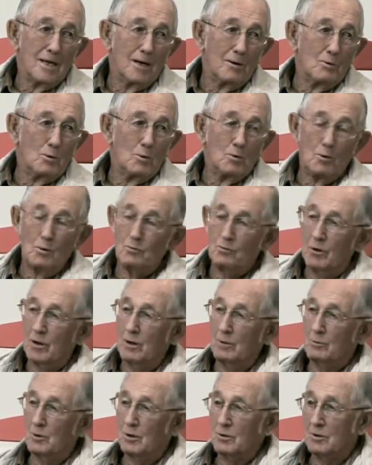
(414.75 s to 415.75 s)
it would,
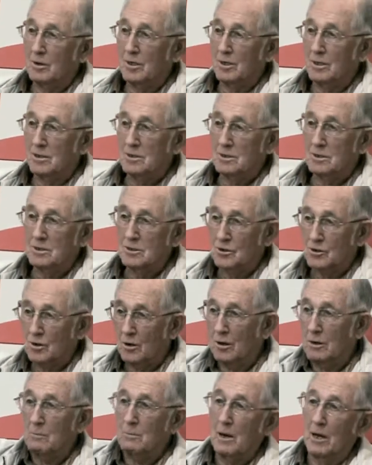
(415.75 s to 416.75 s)
it would uh,
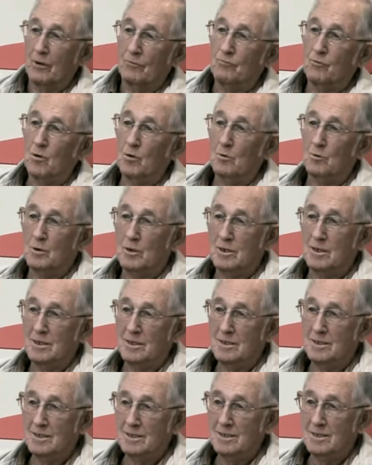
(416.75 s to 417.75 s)
start it back forward.
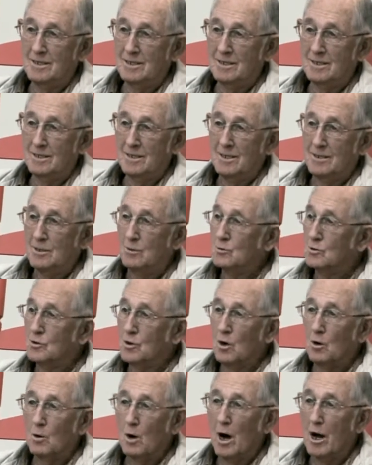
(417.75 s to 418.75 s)
There was
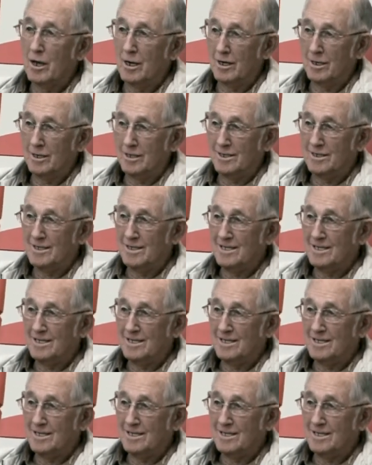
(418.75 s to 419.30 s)
no idling.